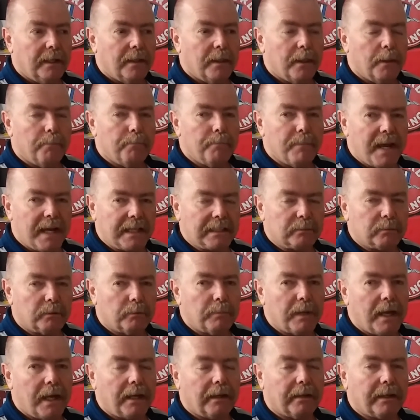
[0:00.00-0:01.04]
the maximum
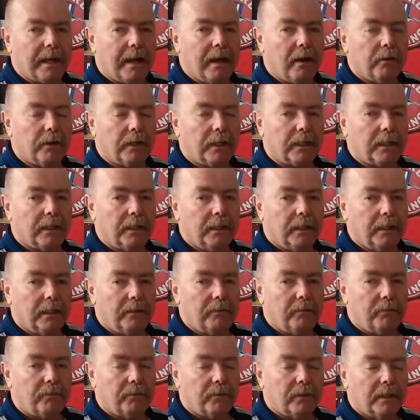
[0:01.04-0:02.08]
amount of current it can
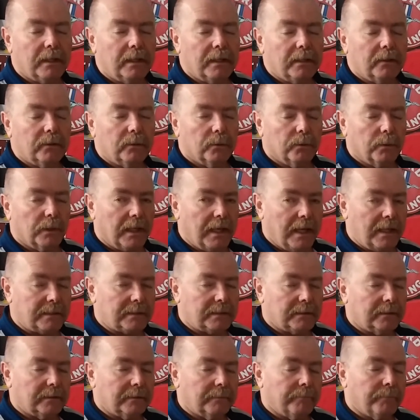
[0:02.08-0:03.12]
give or
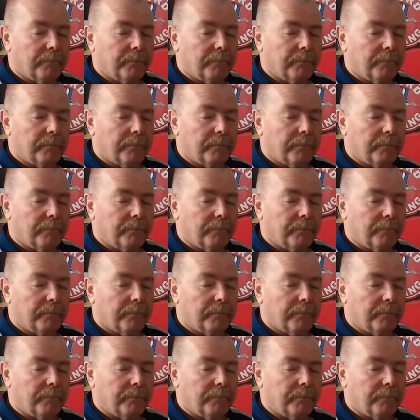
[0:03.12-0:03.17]
get,